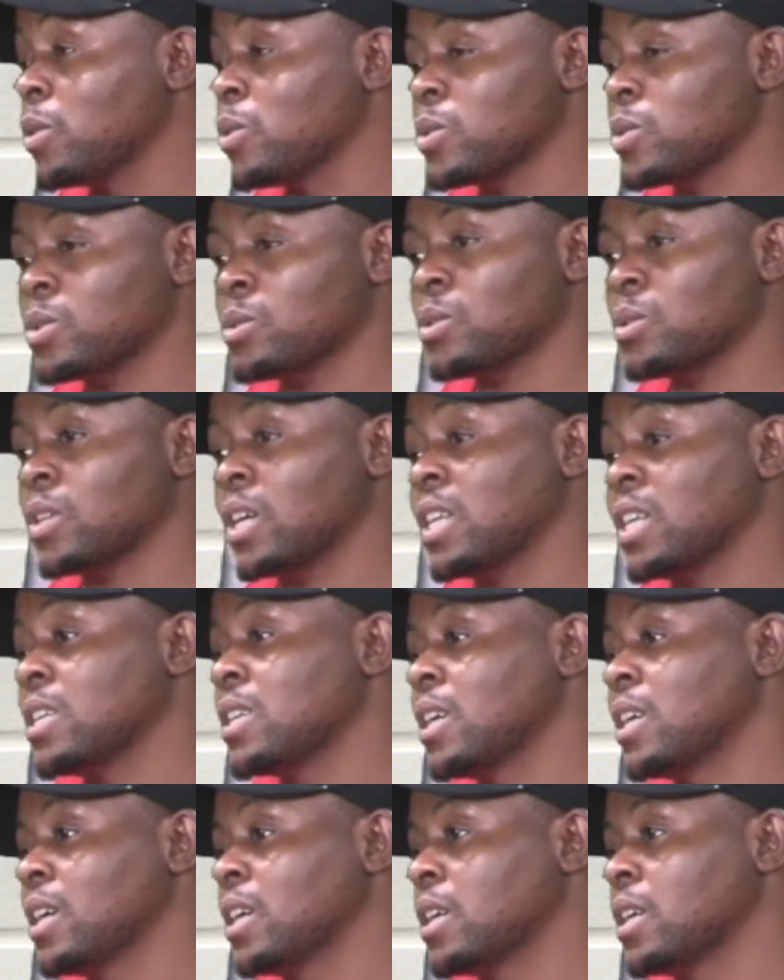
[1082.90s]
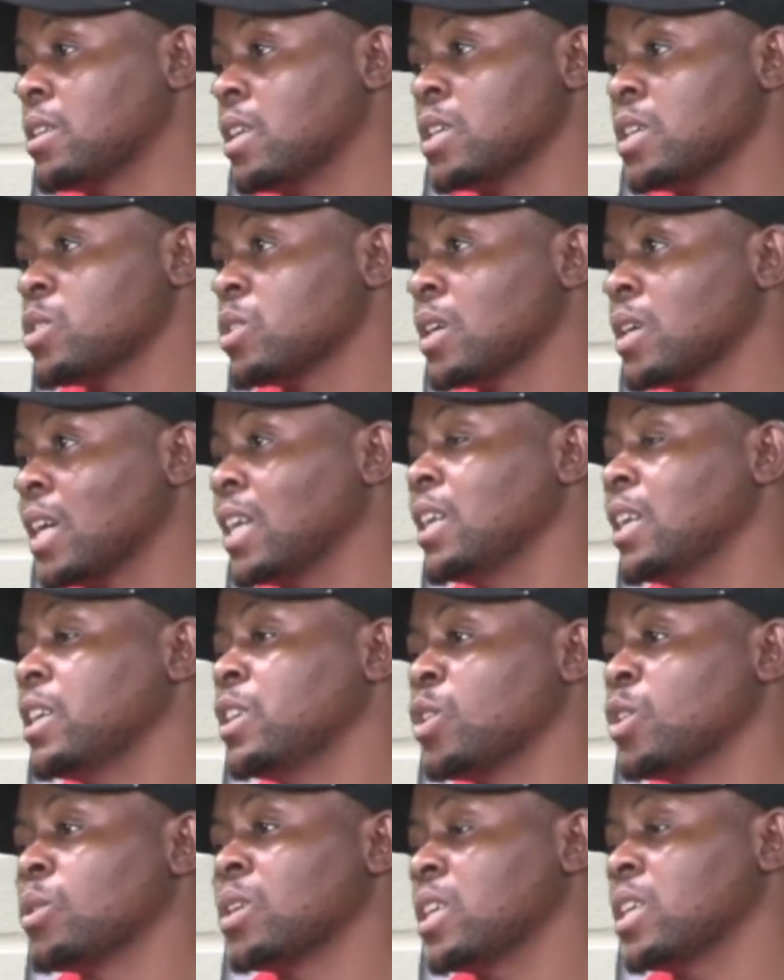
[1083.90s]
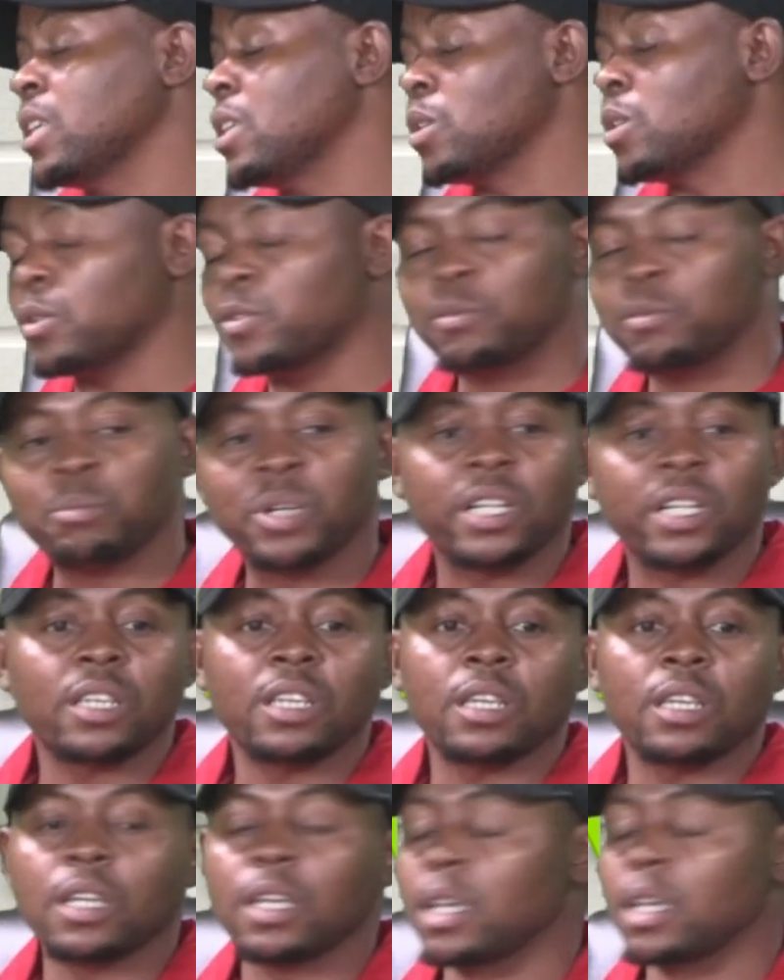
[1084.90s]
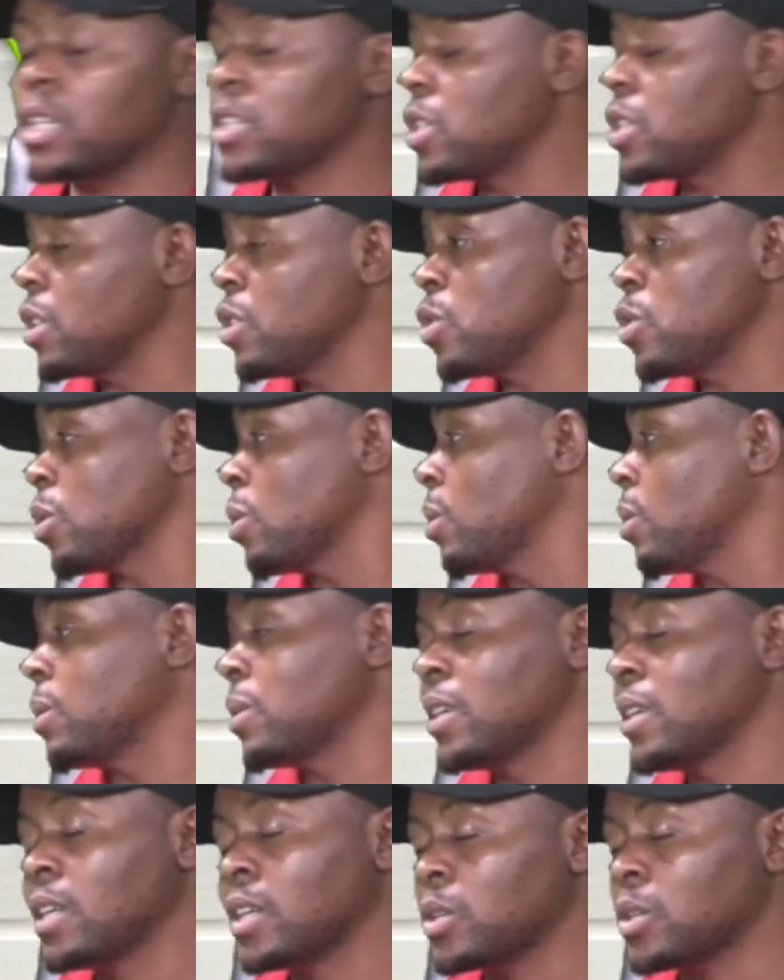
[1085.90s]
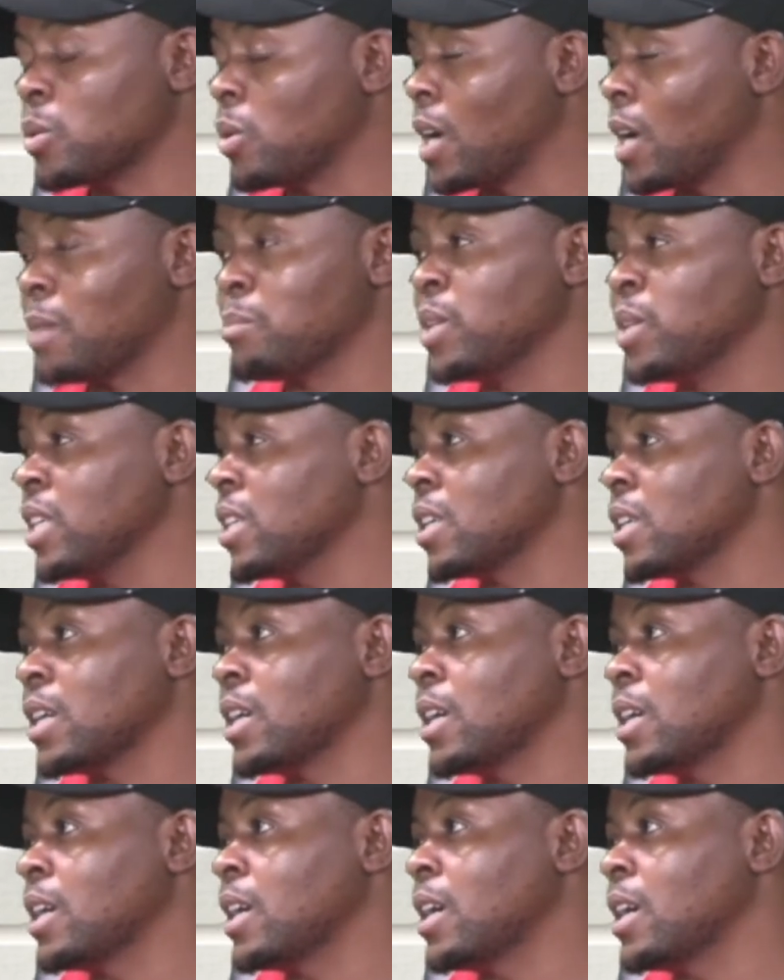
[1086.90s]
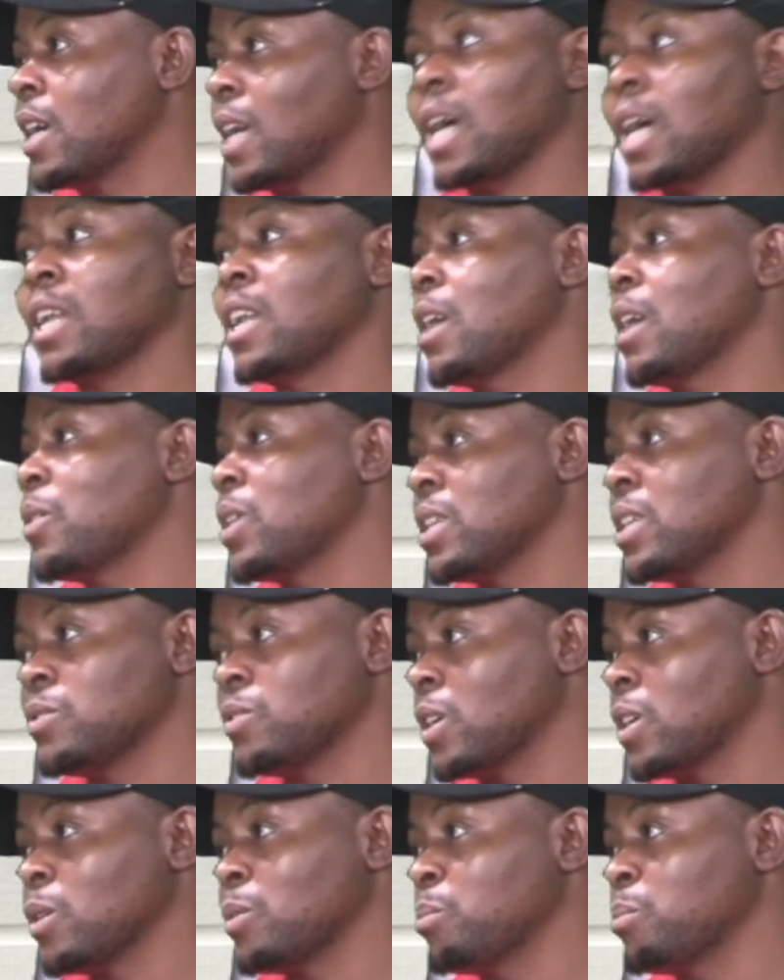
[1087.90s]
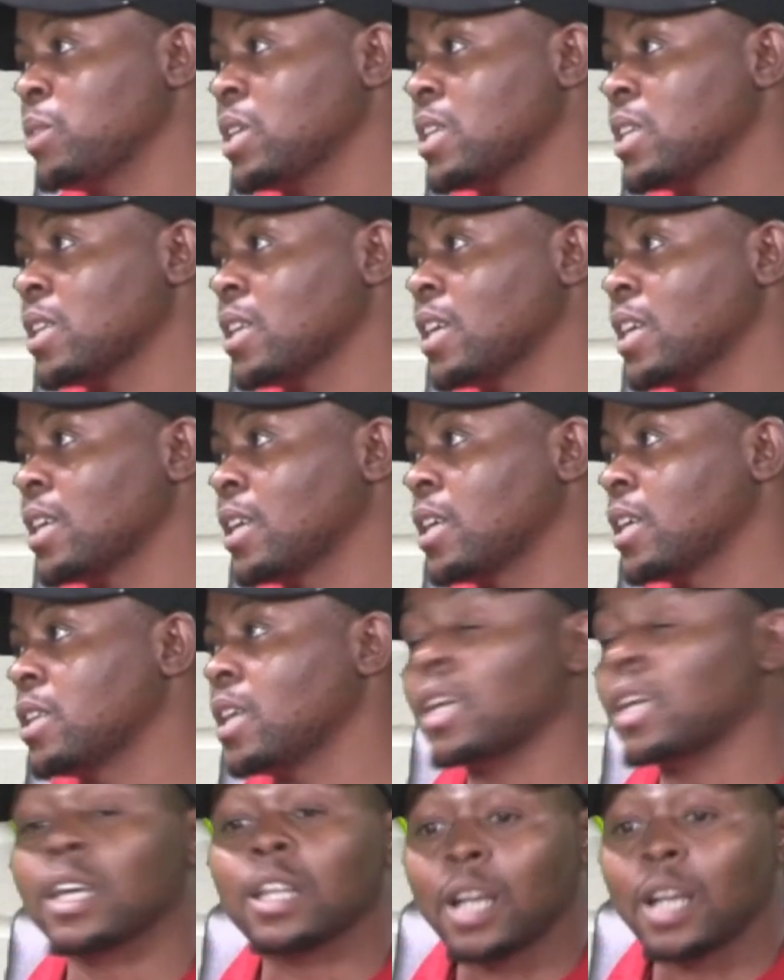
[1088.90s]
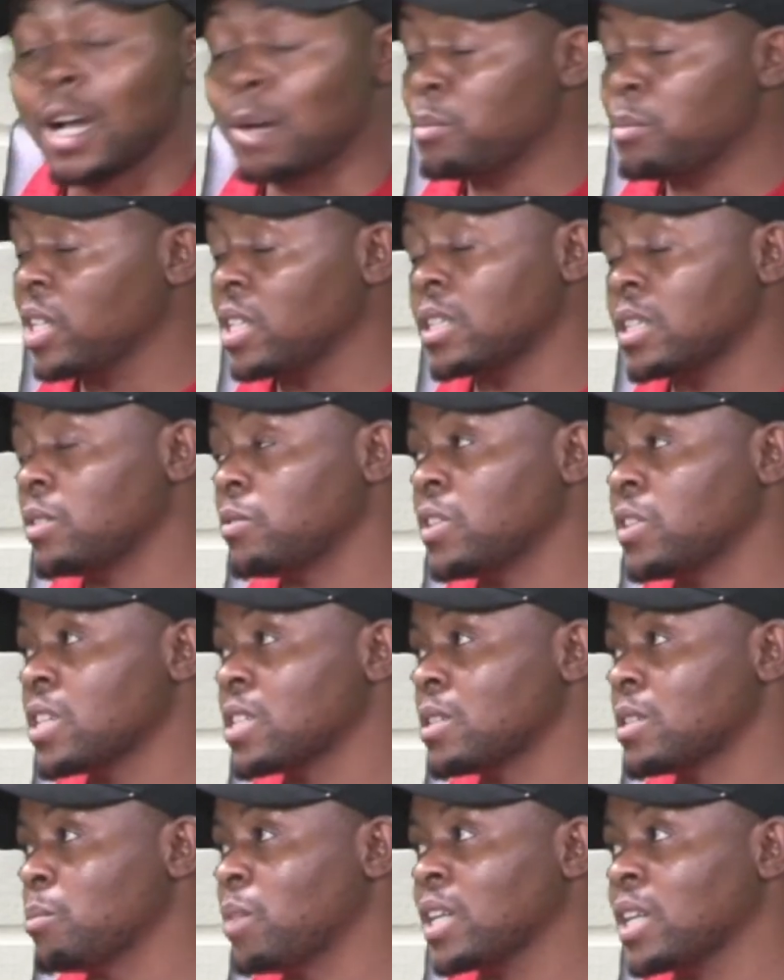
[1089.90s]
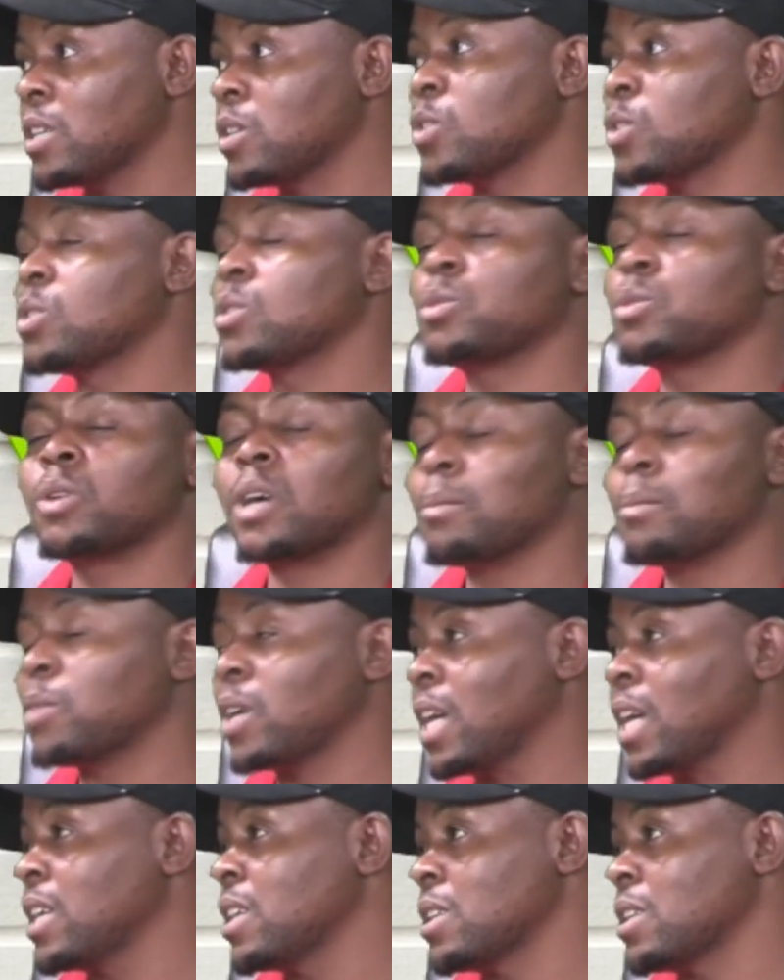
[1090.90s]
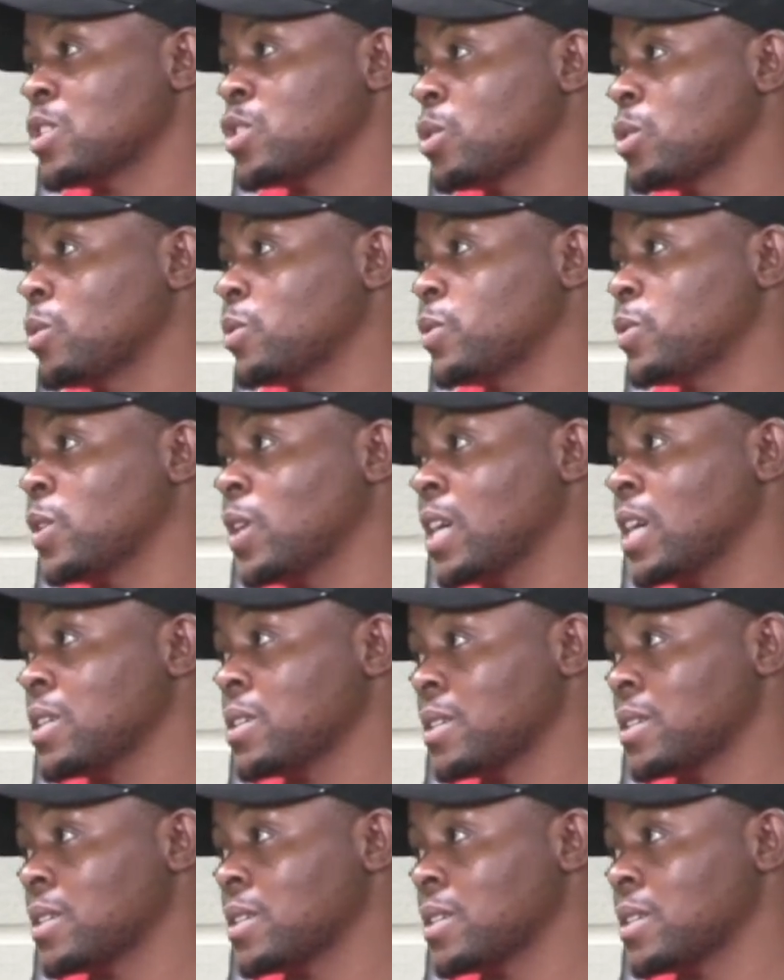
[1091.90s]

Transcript: so that there is really no need of bringing a chincho to come and run our development there. They can come and invest, but not to come run the show for us.